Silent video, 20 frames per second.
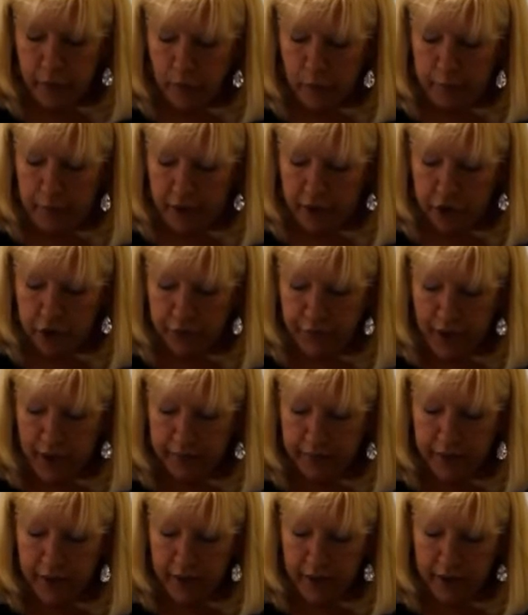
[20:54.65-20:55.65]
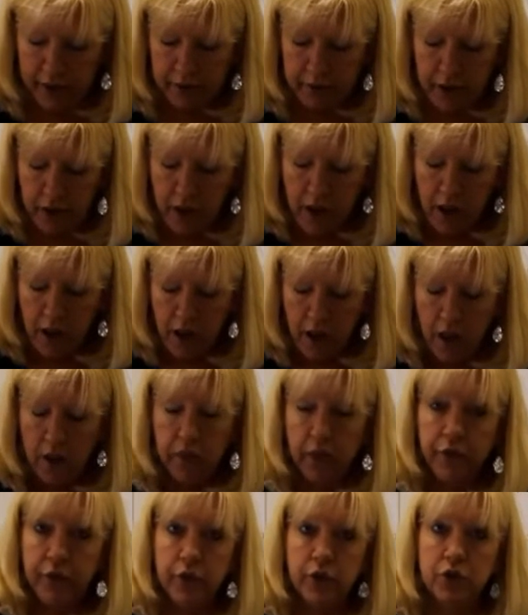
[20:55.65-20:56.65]
on page 5 again,
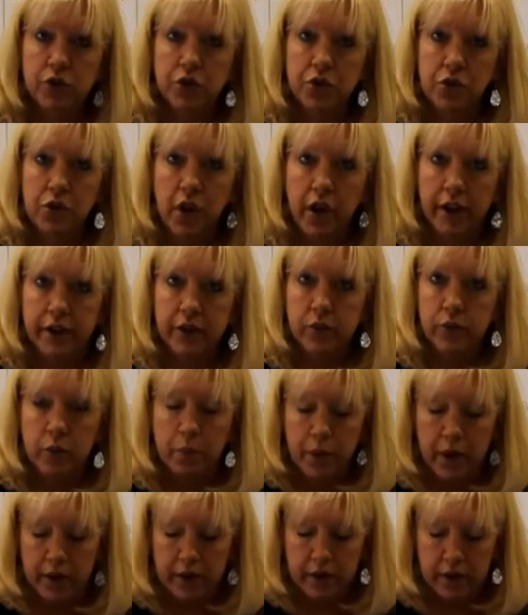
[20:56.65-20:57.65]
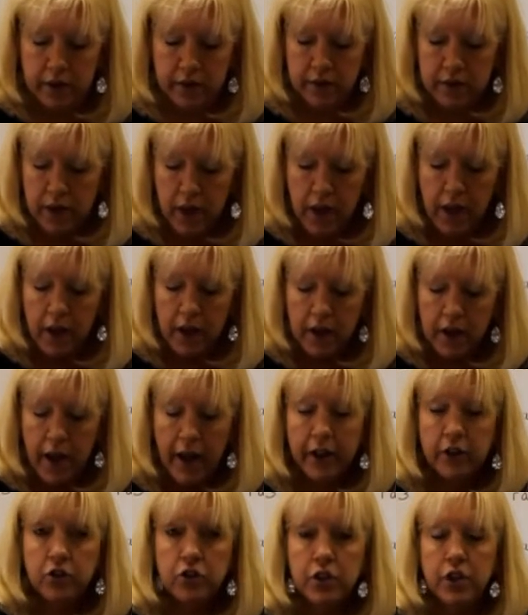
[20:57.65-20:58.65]
and the first 2 lines remind us an
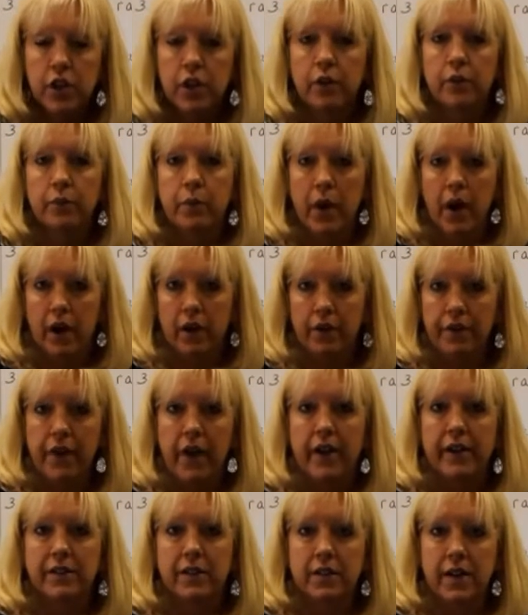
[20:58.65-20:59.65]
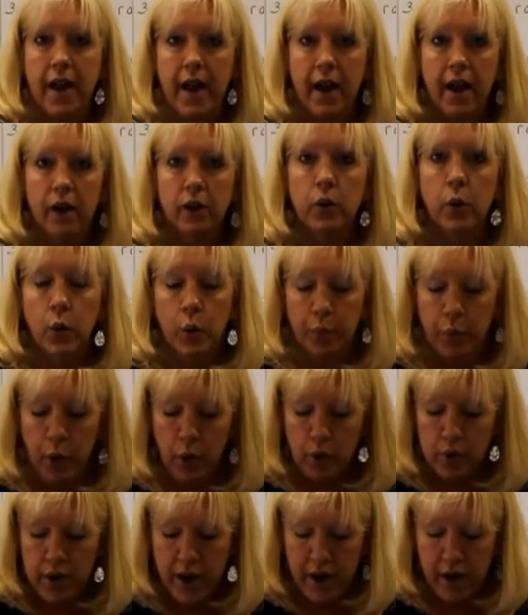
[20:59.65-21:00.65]
adjective modifies a noun or
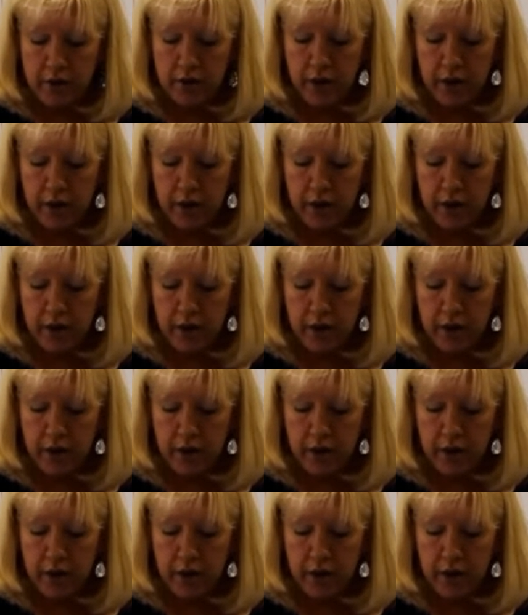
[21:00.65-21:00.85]
pronoun.